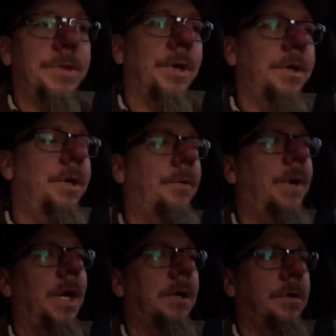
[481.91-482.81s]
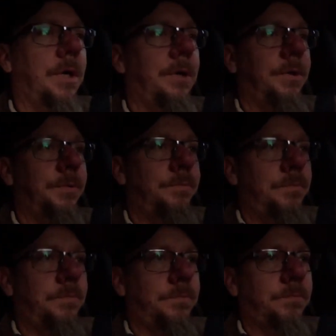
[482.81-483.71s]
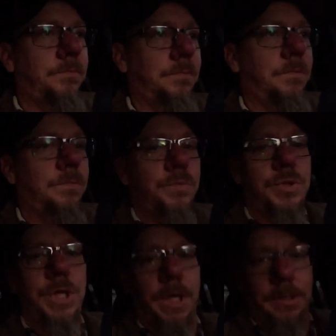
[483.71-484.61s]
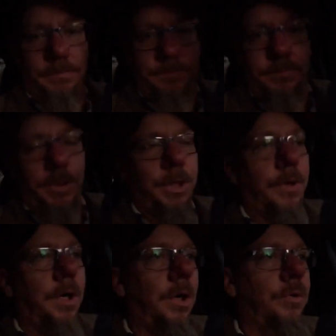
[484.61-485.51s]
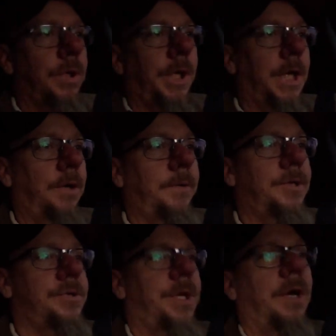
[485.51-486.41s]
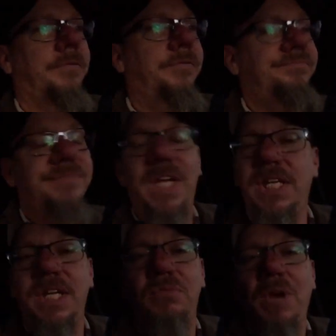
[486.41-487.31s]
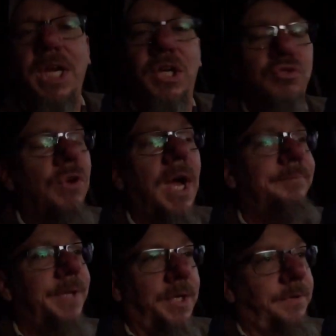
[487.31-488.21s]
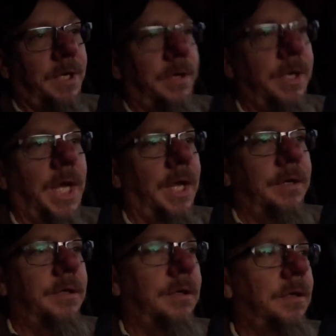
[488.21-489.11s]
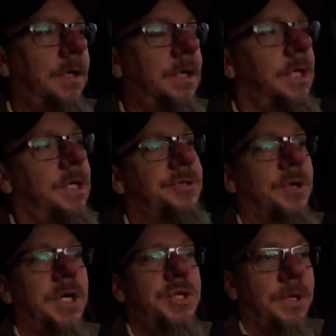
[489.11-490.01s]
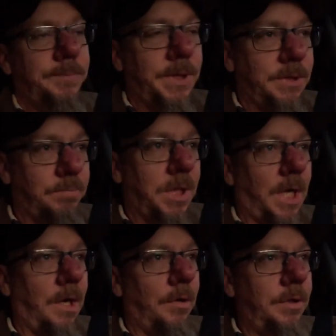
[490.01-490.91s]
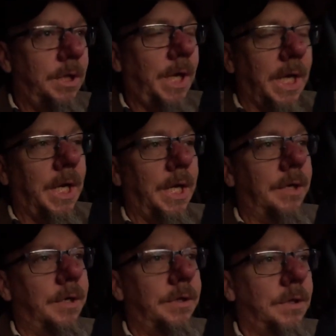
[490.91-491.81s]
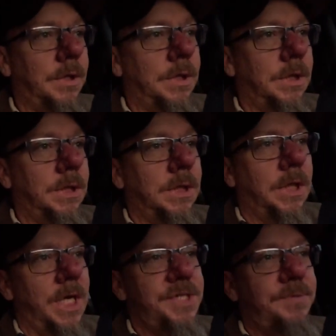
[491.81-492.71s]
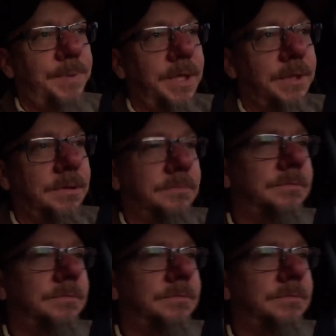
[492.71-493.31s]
I thought, you know what, I'll go down and check, you know, our Oakland County stuff. It didn't rain a drop down there yet. So I jumped in the plow, and I spent